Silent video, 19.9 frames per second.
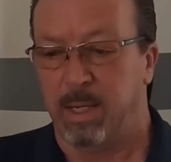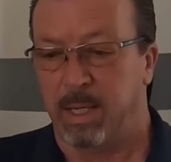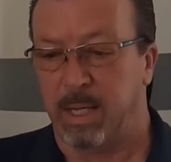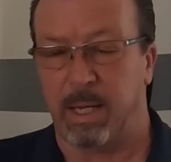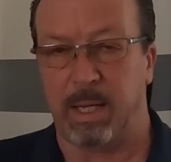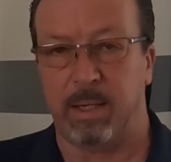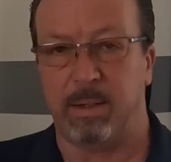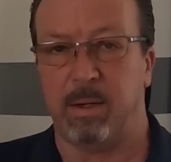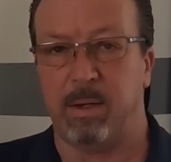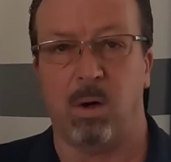
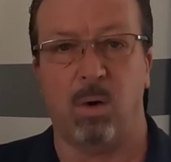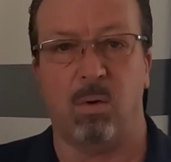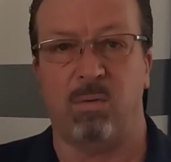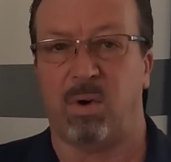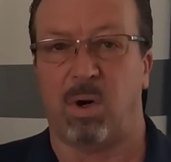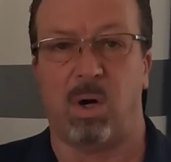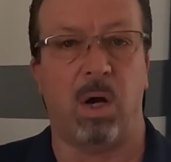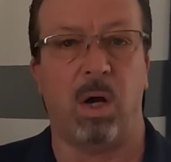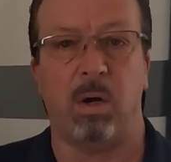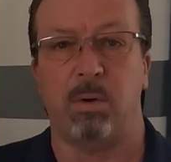And over
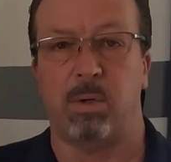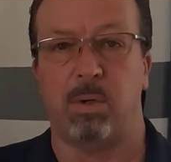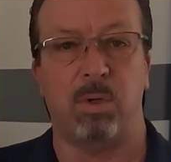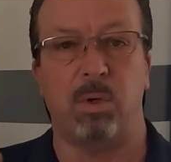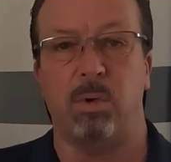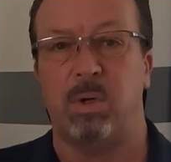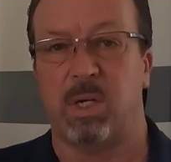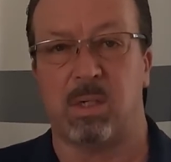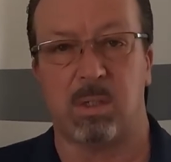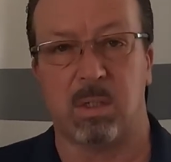100
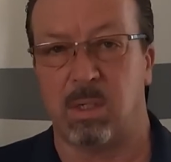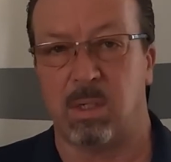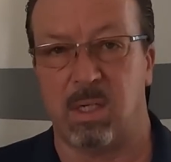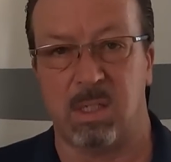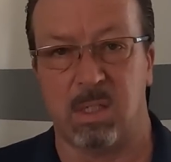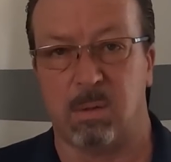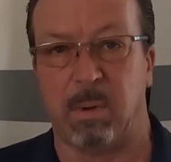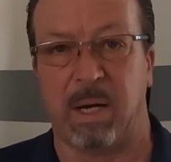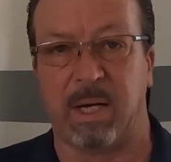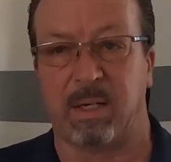units
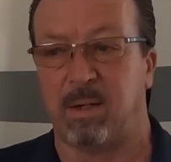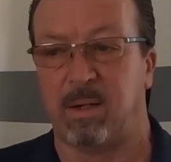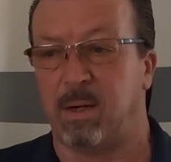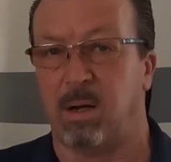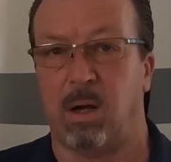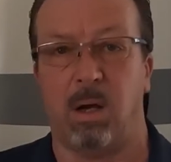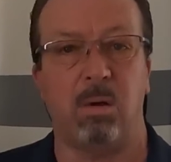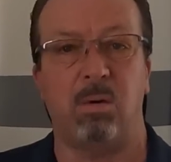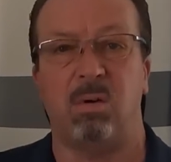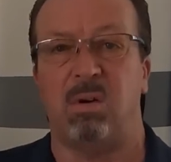inspected,
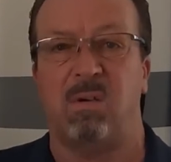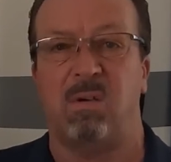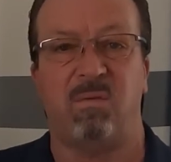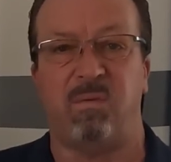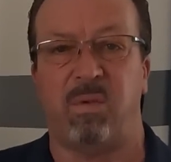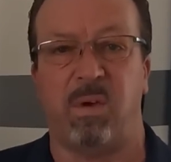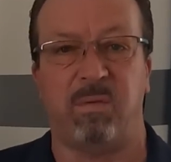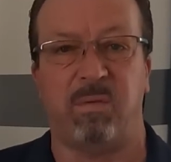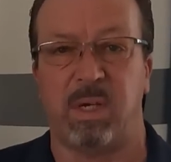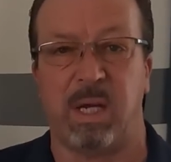
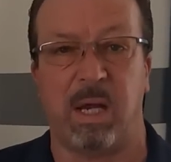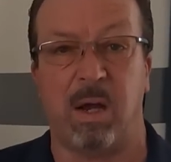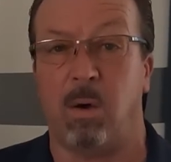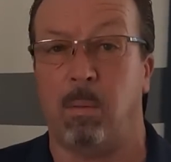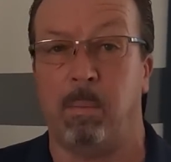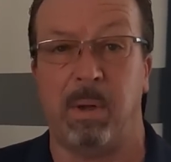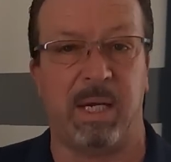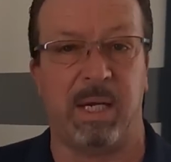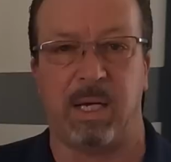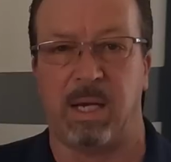150, how
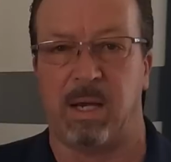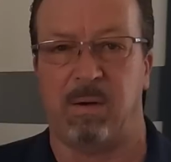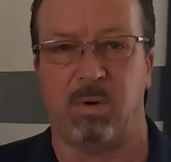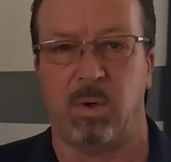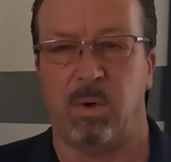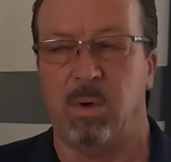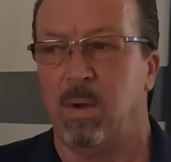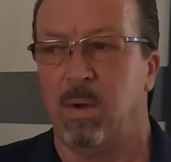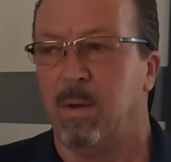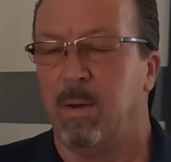many ever.